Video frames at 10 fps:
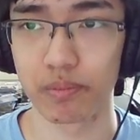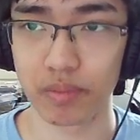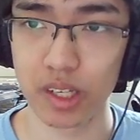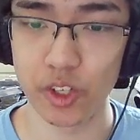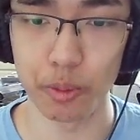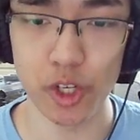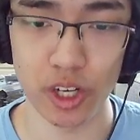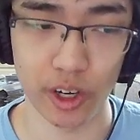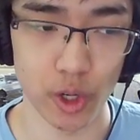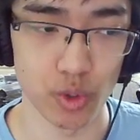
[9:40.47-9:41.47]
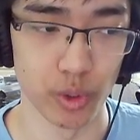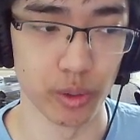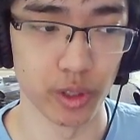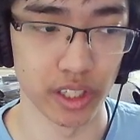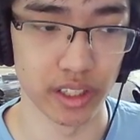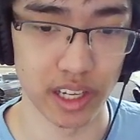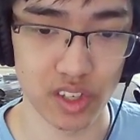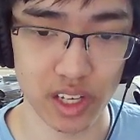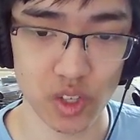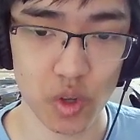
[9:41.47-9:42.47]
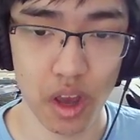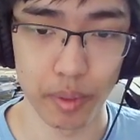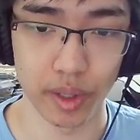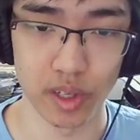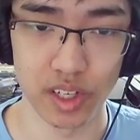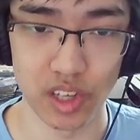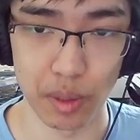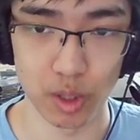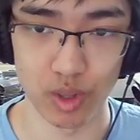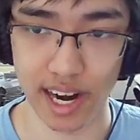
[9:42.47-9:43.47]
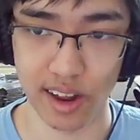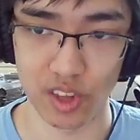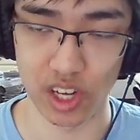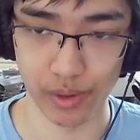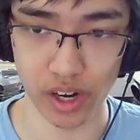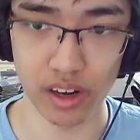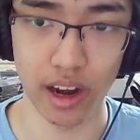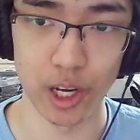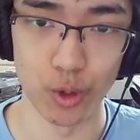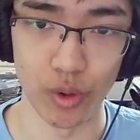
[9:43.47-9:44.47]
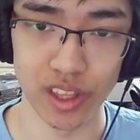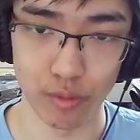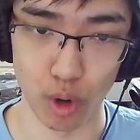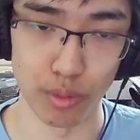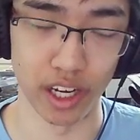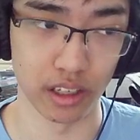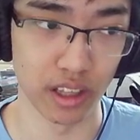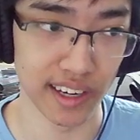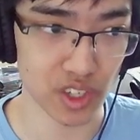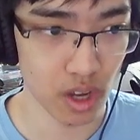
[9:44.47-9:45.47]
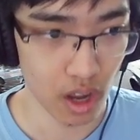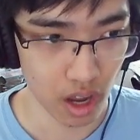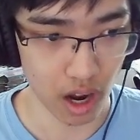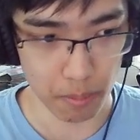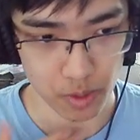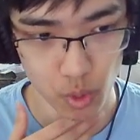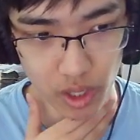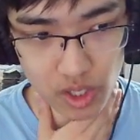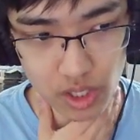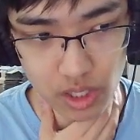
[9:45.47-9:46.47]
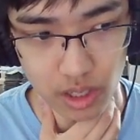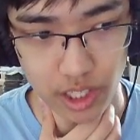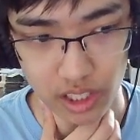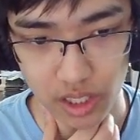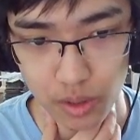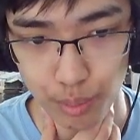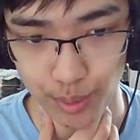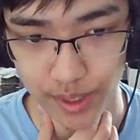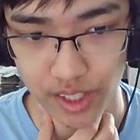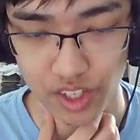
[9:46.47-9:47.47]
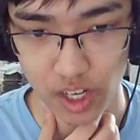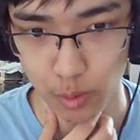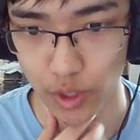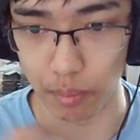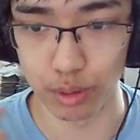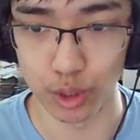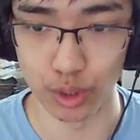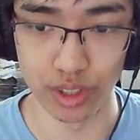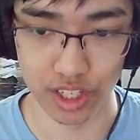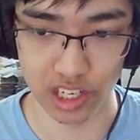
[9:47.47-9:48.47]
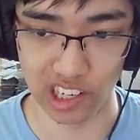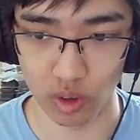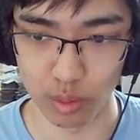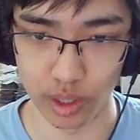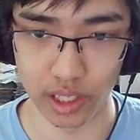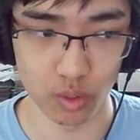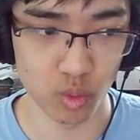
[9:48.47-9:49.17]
So Bushiagu is really good in that sense because he is able to attack on the same turn, and you run the 4 Blinding Lights. So what does yellow bring to the table that blue does not normally?